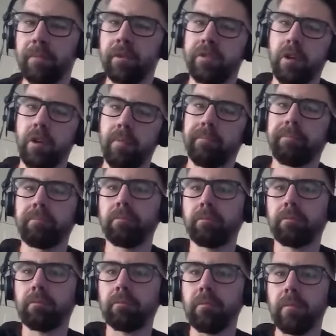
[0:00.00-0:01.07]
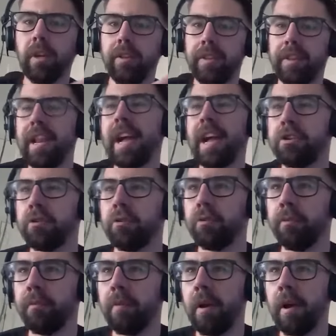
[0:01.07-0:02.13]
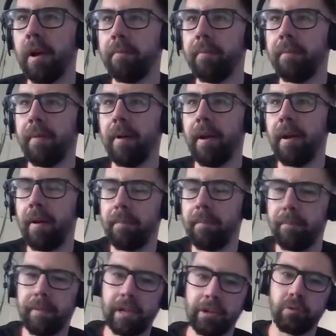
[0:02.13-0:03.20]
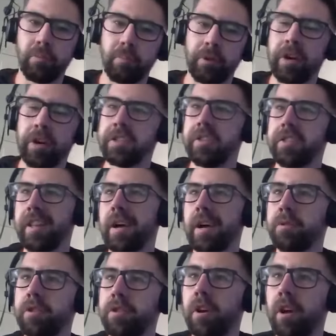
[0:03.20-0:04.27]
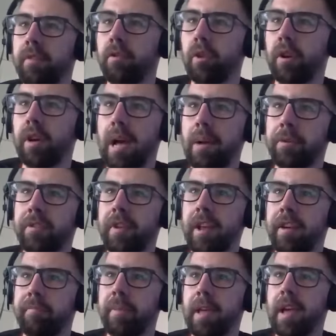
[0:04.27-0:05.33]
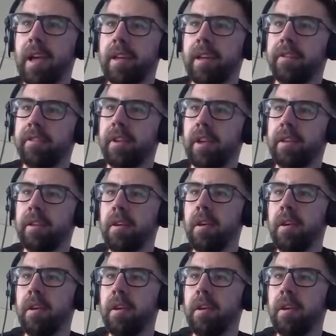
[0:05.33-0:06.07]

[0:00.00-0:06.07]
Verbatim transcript: So the natural, um, um, natural progression to that was to kind of look at Amazon F B A as a,